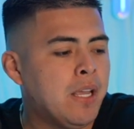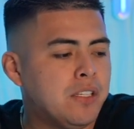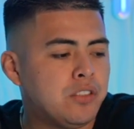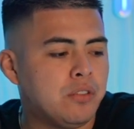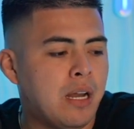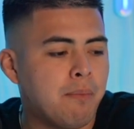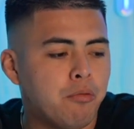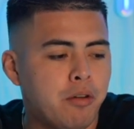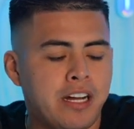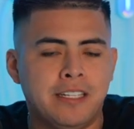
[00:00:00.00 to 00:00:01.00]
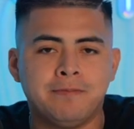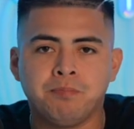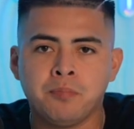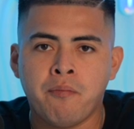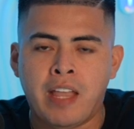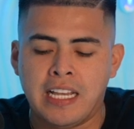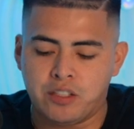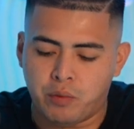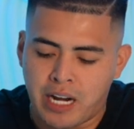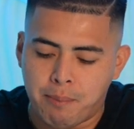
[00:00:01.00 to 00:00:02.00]
So number one is,
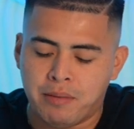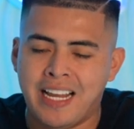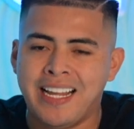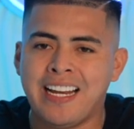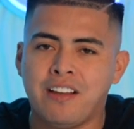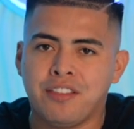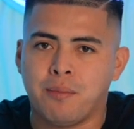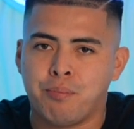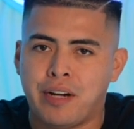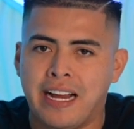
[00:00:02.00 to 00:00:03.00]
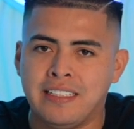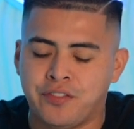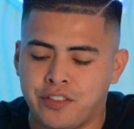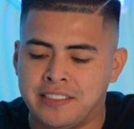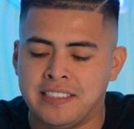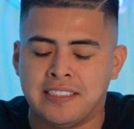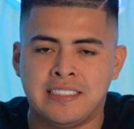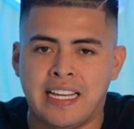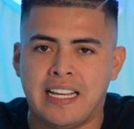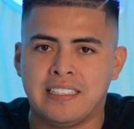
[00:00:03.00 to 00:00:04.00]
when I'm laying out the price for
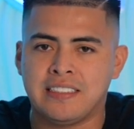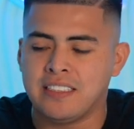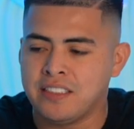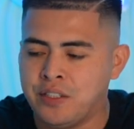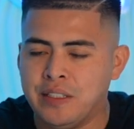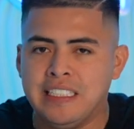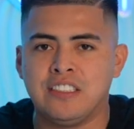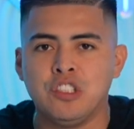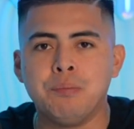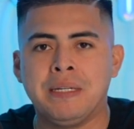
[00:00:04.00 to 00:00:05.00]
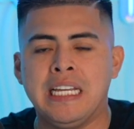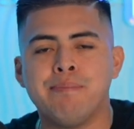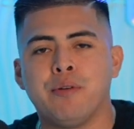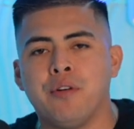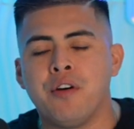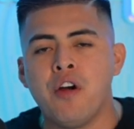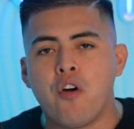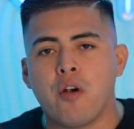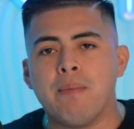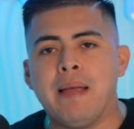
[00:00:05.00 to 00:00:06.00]
success to these new people,
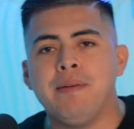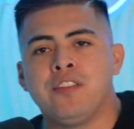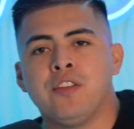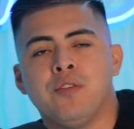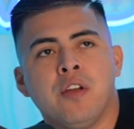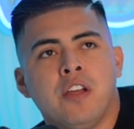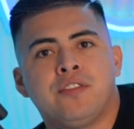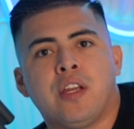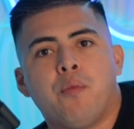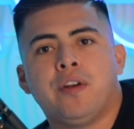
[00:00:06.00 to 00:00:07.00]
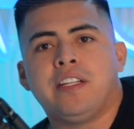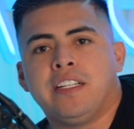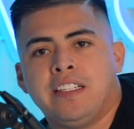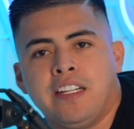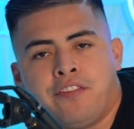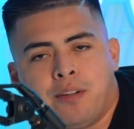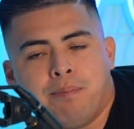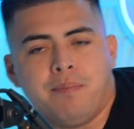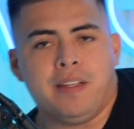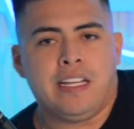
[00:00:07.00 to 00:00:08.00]
or maybe to someone in a
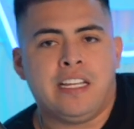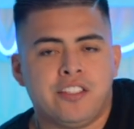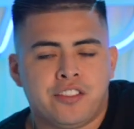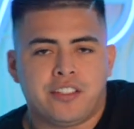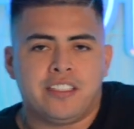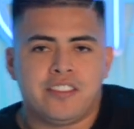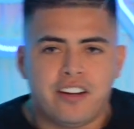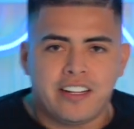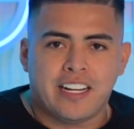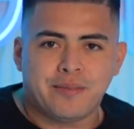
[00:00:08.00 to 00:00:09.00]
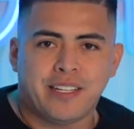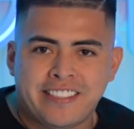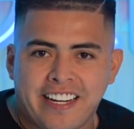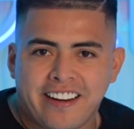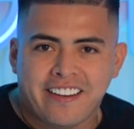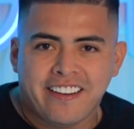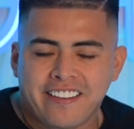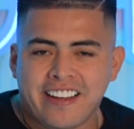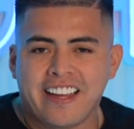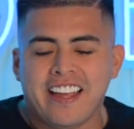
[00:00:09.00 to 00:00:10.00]
different industry. Sorry guys, my chair.
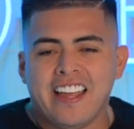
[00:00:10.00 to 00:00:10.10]
Okay.